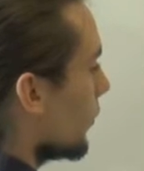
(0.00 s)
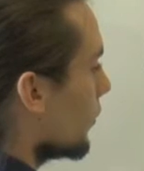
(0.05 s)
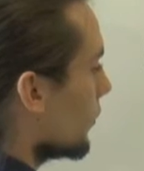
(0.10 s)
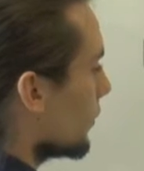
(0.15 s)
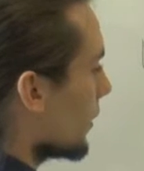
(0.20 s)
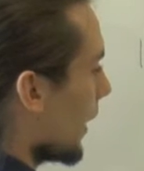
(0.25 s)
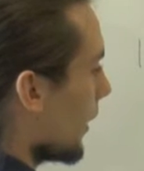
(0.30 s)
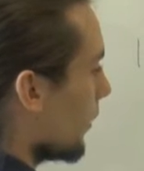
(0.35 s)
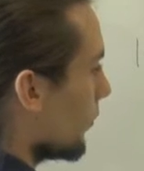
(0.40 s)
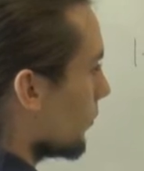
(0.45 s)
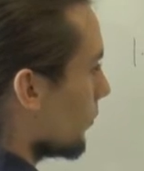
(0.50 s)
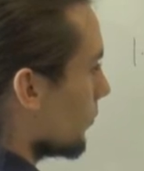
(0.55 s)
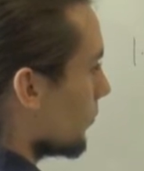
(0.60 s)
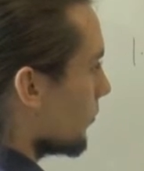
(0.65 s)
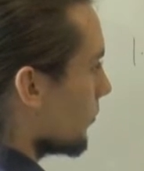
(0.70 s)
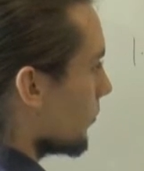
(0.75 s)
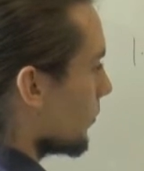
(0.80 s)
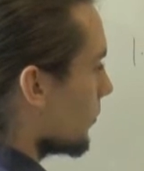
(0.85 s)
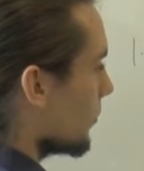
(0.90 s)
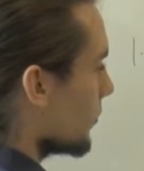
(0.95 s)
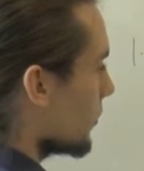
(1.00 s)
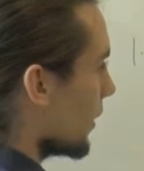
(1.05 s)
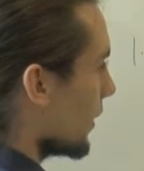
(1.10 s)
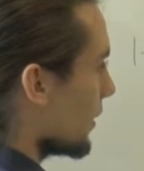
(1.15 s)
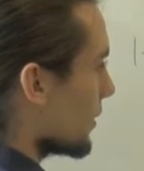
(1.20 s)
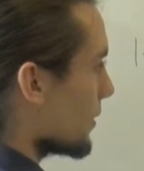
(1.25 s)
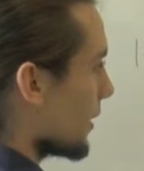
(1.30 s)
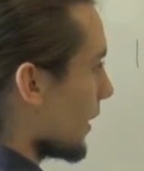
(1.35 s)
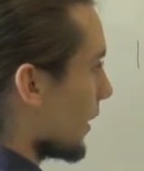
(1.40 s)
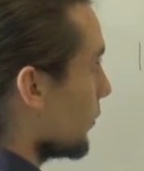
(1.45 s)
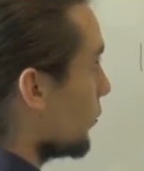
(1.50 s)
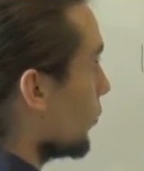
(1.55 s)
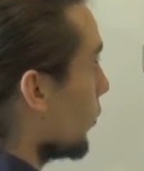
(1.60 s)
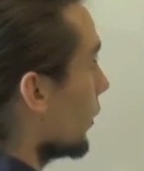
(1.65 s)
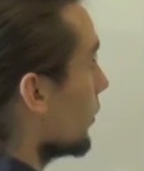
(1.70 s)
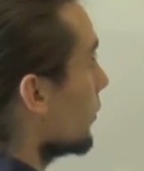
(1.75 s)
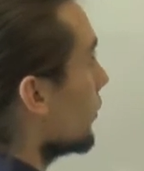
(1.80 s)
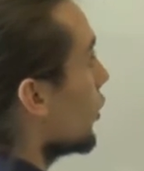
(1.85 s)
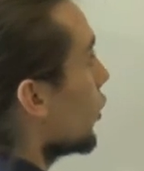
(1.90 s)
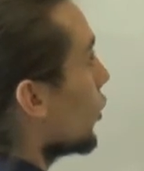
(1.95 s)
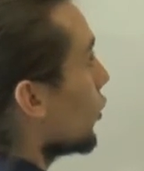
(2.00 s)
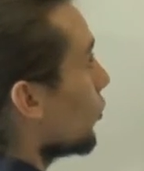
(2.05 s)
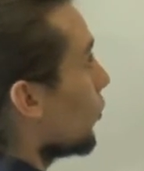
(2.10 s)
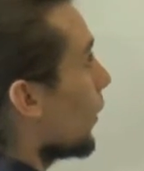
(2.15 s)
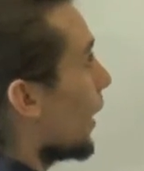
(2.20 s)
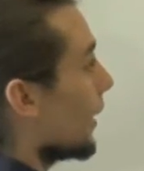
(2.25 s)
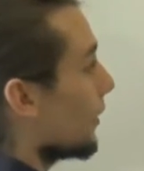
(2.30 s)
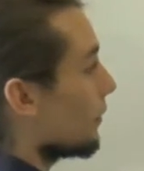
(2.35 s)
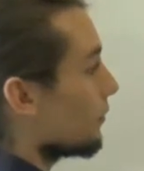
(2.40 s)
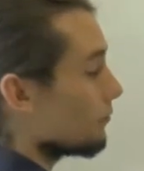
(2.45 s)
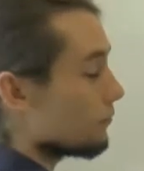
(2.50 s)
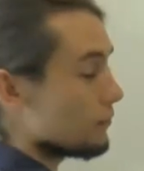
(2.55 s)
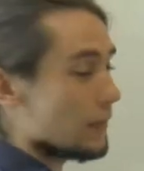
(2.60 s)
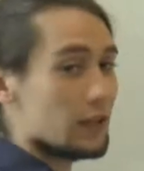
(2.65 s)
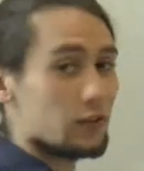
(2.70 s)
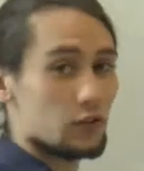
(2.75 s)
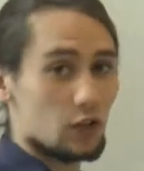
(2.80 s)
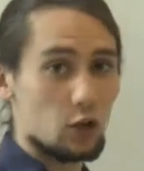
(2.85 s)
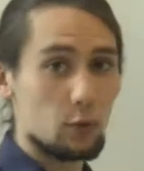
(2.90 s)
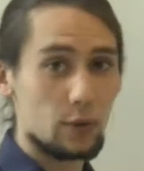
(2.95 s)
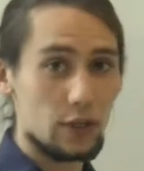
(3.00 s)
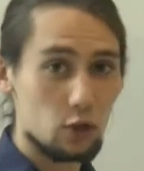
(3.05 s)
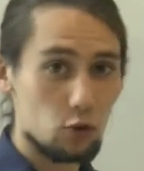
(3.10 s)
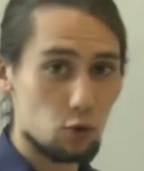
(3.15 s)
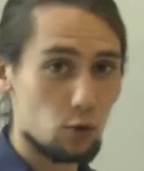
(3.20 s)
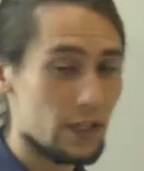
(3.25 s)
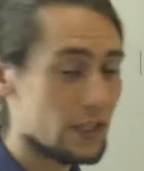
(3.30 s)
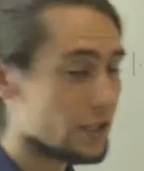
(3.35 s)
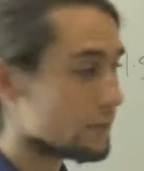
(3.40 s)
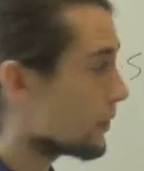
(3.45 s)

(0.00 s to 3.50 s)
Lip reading: down to this second one, where it's going to increase